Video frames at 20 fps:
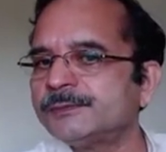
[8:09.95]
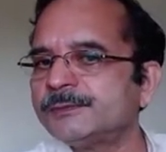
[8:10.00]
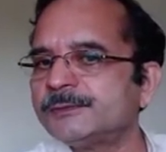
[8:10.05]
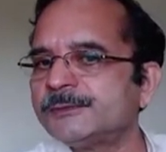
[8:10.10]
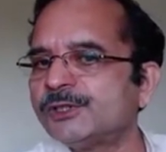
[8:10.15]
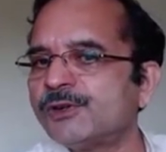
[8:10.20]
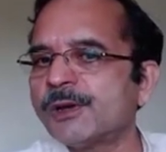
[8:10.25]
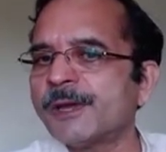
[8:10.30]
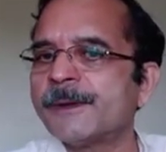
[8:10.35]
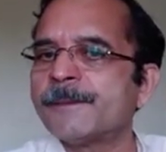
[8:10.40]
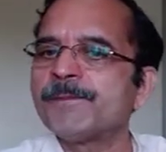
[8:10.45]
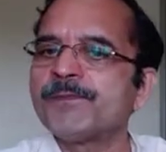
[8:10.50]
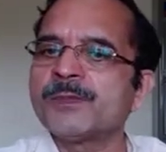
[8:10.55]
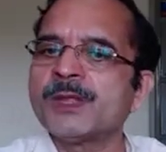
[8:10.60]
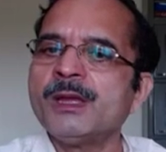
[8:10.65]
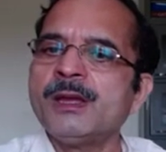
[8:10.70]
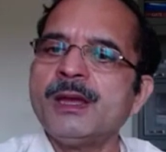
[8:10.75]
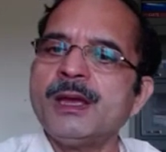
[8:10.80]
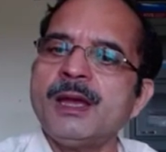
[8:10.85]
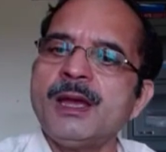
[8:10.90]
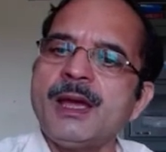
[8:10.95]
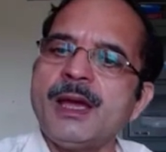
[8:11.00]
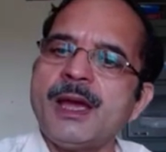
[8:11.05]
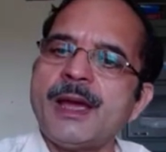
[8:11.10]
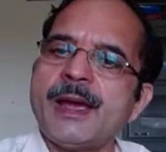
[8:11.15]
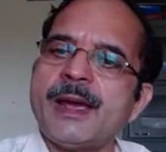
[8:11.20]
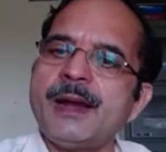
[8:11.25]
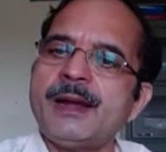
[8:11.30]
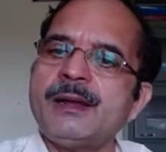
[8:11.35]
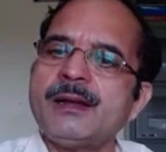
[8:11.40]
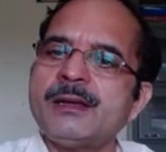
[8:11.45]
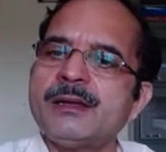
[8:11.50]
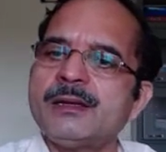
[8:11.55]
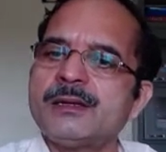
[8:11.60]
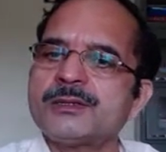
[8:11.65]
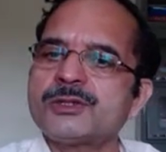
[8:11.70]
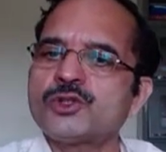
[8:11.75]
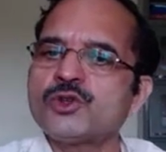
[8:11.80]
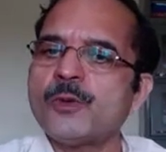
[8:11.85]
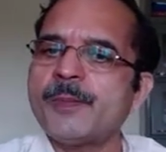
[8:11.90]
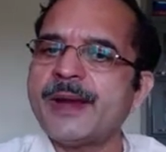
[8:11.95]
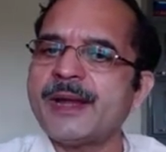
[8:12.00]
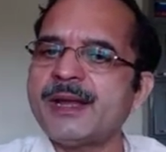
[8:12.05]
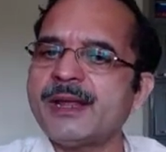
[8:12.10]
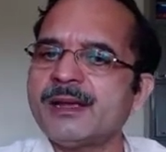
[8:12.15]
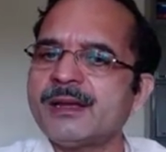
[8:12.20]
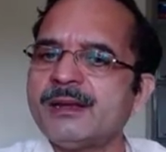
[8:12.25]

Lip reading: Okay, and somatic